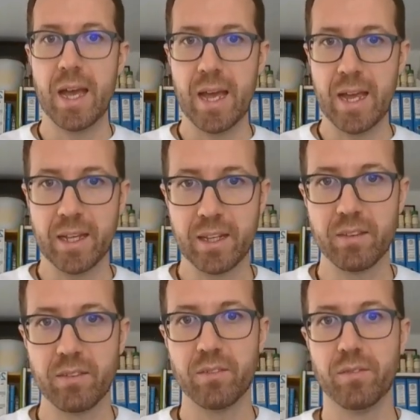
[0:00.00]
and
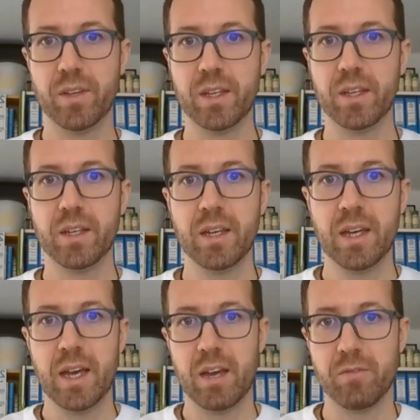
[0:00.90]
we
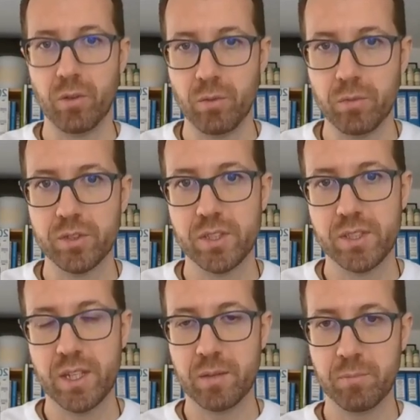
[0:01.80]
have almost the
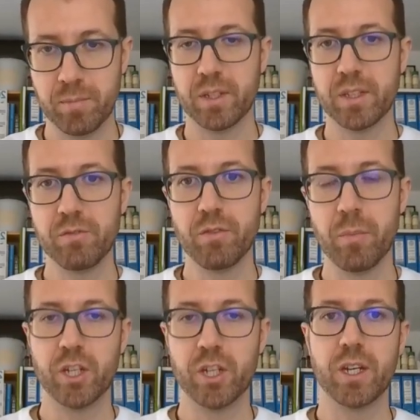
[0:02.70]
same
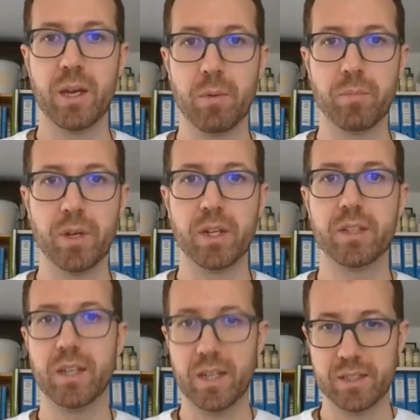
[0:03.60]
deformation
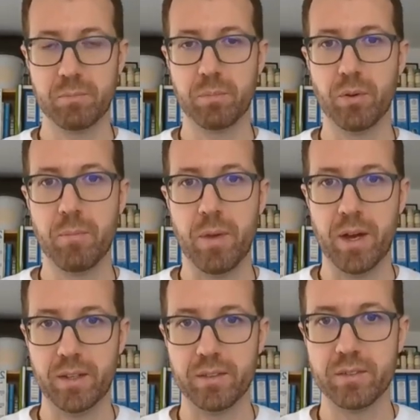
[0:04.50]
capability as a
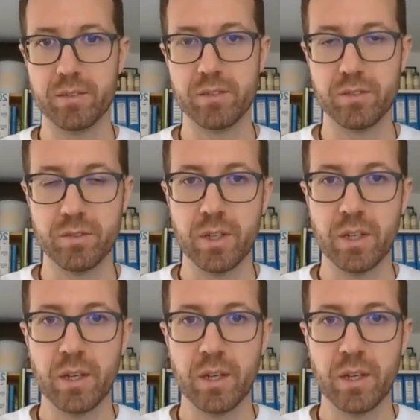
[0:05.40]
polyamide. So